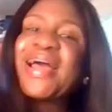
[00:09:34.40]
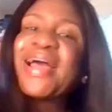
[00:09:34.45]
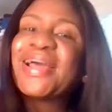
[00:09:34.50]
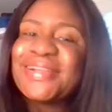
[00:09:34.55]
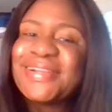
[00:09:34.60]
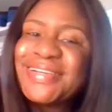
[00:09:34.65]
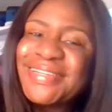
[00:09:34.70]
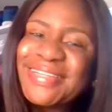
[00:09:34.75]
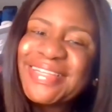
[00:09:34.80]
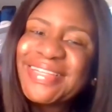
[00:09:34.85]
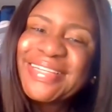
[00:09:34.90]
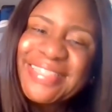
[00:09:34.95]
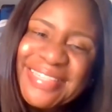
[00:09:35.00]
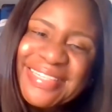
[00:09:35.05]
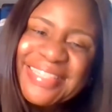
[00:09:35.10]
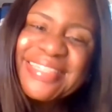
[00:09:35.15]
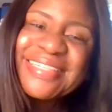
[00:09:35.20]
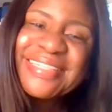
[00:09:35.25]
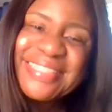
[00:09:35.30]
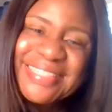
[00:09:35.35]
think so
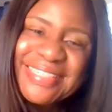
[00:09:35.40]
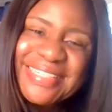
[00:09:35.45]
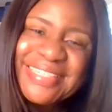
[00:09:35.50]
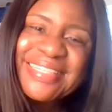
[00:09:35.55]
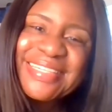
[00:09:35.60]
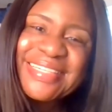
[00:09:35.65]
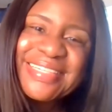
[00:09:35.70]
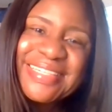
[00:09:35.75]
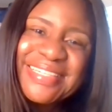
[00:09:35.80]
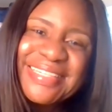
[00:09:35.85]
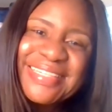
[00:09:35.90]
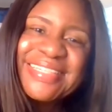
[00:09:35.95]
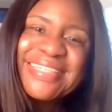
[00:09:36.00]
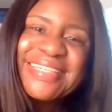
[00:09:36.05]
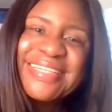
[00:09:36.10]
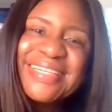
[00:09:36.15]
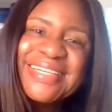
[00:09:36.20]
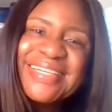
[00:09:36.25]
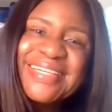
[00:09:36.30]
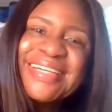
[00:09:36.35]
too.
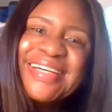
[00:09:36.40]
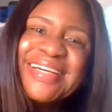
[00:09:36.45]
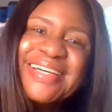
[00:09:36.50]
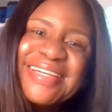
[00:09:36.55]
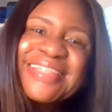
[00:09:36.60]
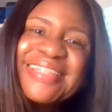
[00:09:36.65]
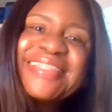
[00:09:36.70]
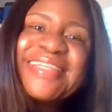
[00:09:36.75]
It's time to